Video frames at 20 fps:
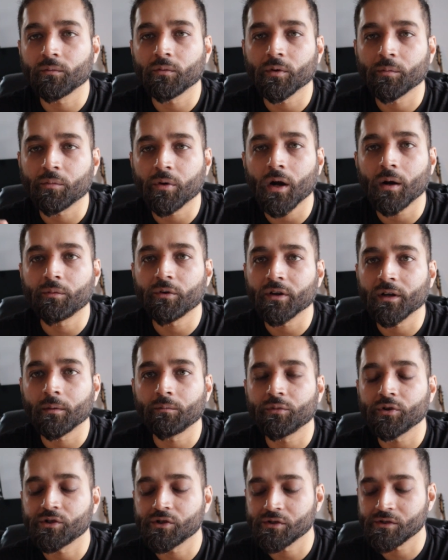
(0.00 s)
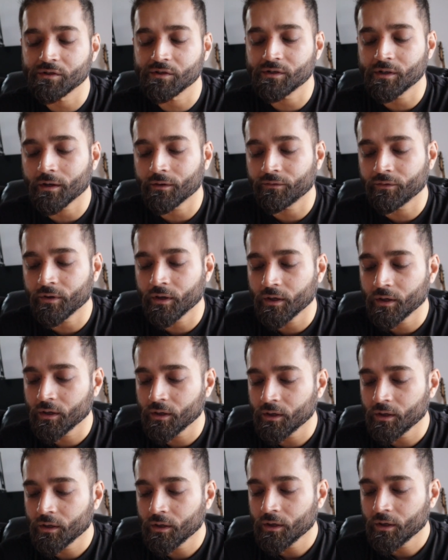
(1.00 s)
with proper temperatures and stuff.
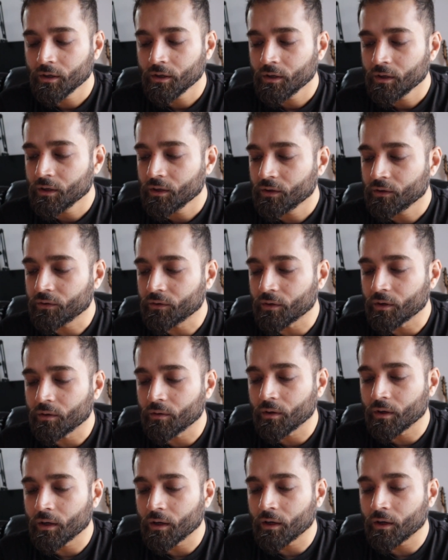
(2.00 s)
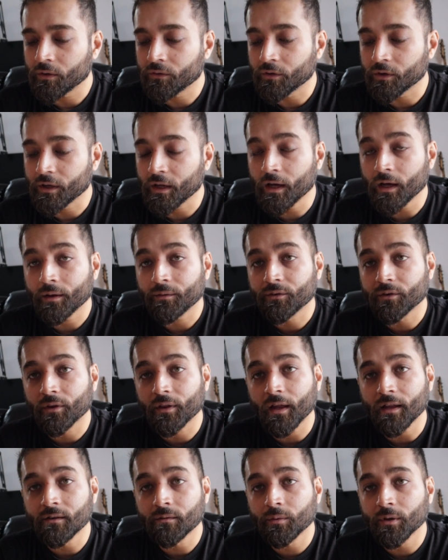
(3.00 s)
So yeah, so
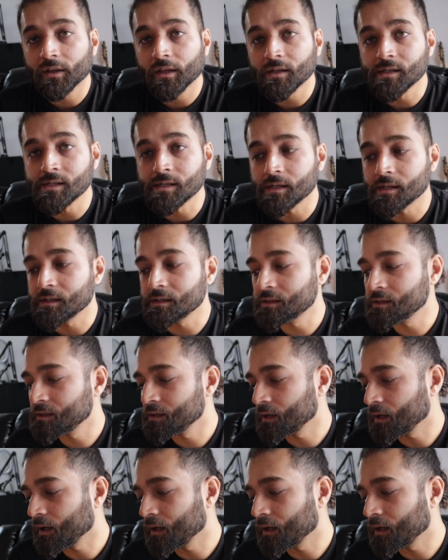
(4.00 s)
that's what this is.